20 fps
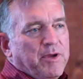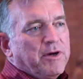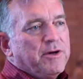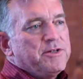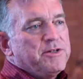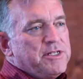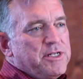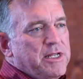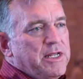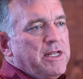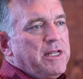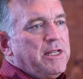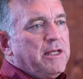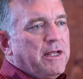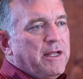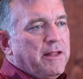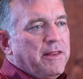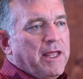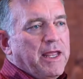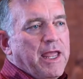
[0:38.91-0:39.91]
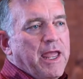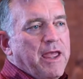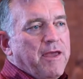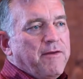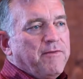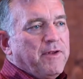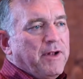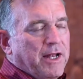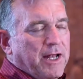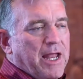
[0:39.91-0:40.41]
NBRC, they
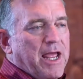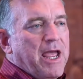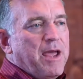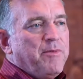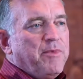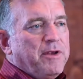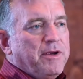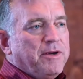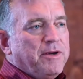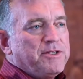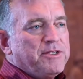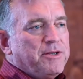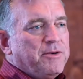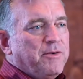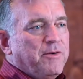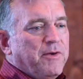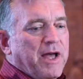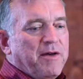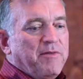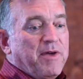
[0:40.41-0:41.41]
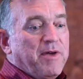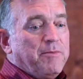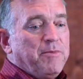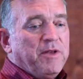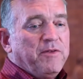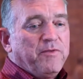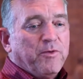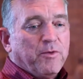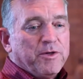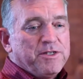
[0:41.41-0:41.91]
have a lab there. So I've
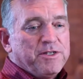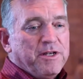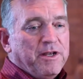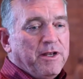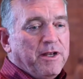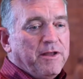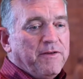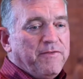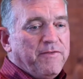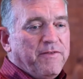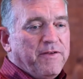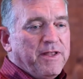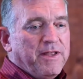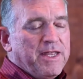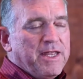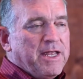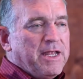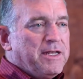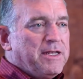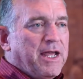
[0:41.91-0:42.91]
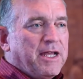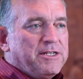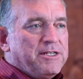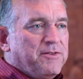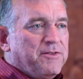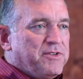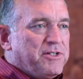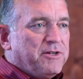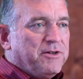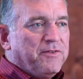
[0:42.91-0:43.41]
been fortunate enough to
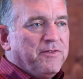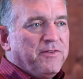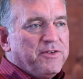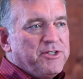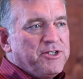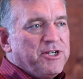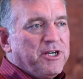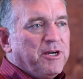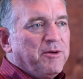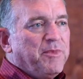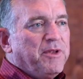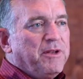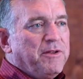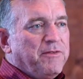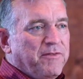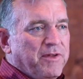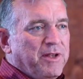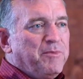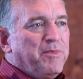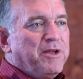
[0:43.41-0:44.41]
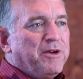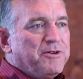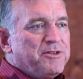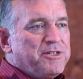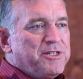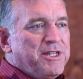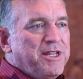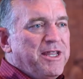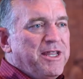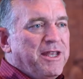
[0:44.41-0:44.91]
actually have served as chairman of
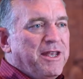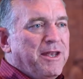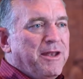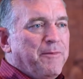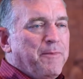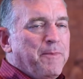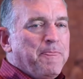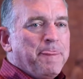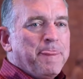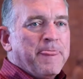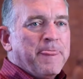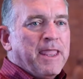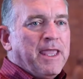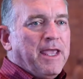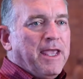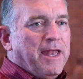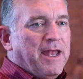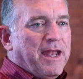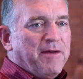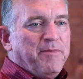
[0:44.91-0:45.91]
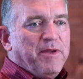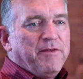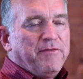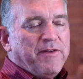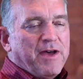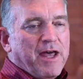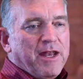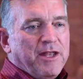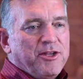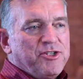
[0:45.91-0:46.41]
NBRC, and I've been
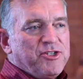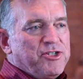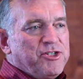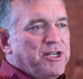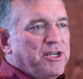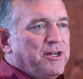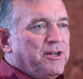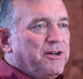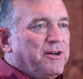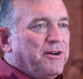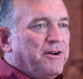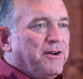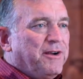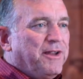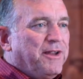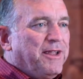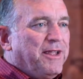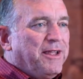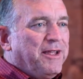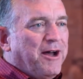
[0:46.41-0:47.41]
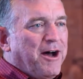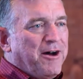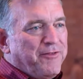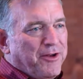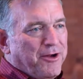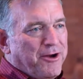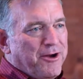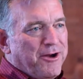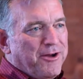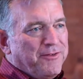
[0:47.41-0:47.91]
finance chair off
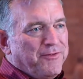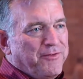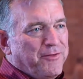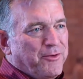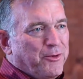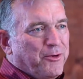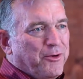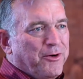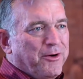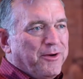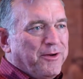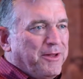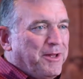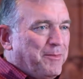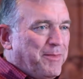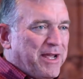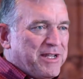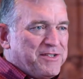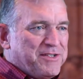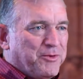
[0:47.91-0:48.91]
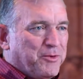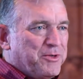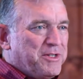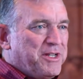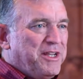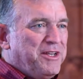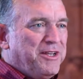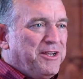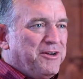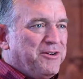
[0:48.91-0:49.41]
and on for the past
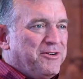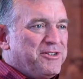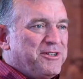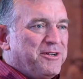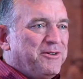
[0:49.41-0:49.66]
14 years.